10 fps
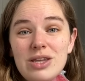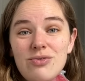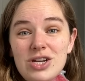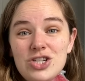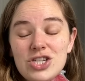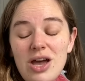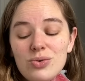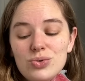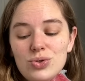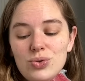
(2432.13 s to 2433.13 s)
reached
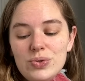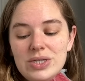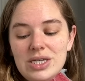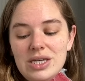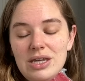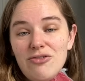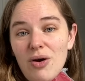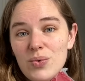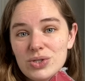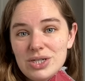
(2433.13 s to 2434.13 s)
out to see if I
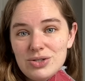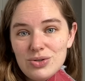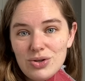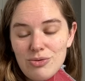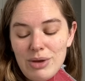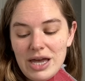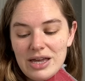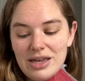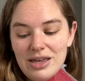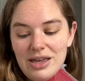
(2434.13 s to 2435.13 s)
wanted another
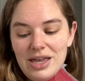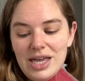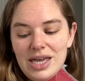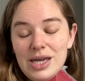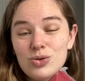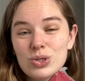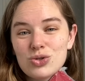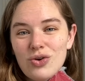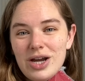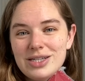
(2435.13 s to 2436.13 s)
bag, it was
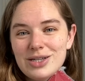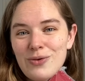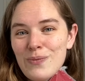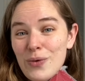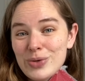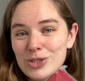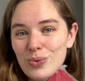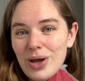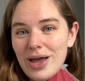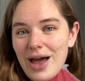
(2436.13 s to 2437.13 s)
right at a moment
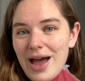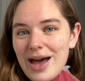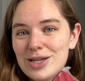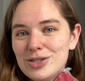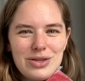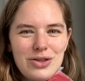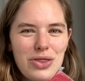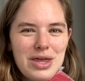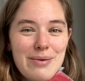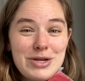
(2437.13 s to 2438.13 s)
where I had the
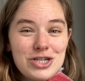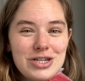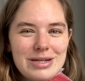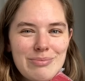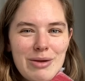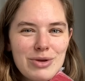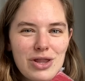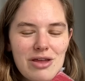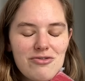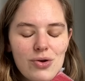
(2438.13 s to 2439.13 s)
thing I mentioned in my
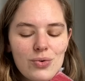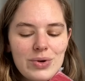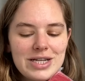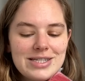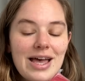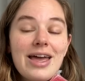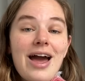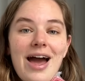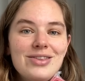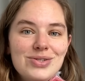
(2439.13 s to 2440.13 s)
monthly vlog when it's like I
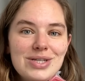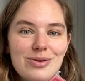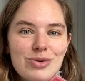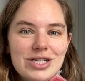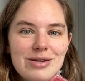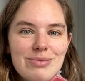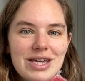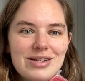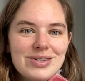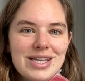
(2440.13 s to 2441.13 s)
had to celebrate something,
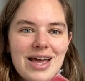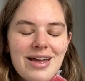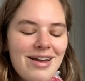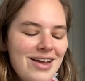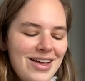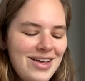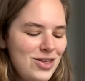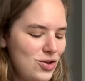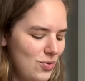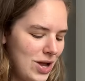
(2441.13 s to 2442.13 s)
and I was like,
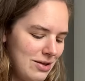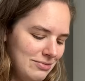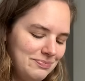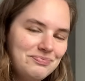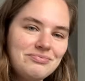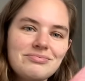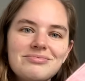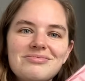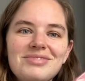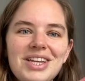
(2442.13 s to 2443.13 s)
you know what?
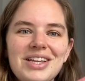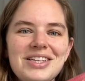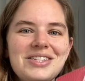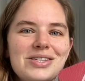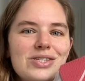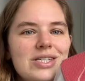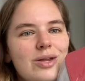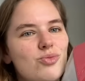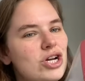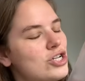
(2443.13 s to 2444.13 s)
This is a
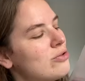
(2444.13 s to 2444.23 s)
celebration